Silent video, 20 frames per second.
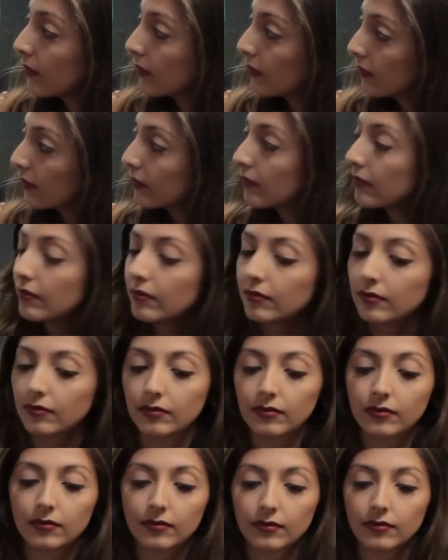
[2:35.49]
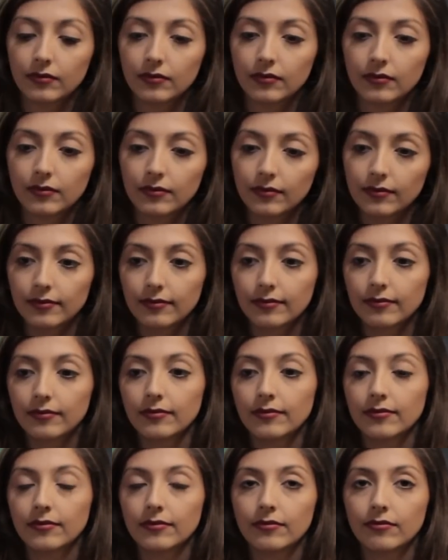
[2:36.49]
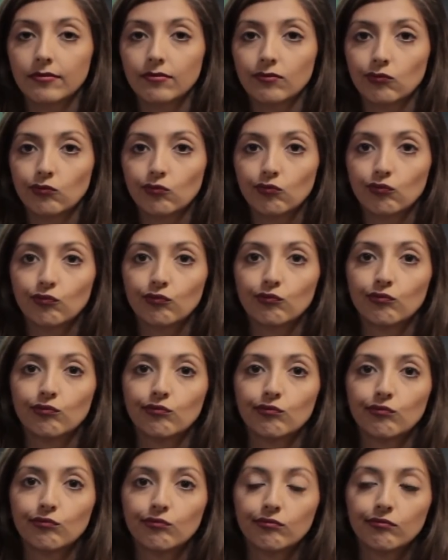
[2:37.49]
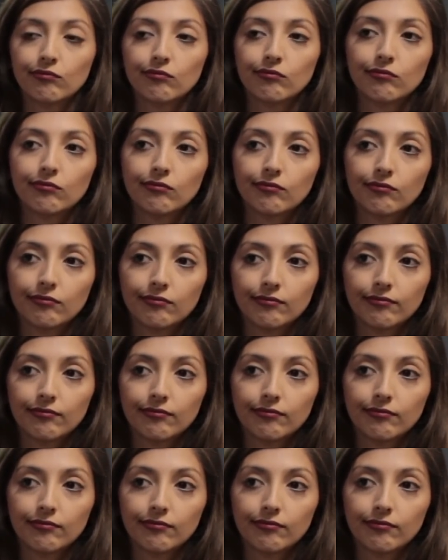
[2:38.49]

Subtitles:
The person shown says nothing.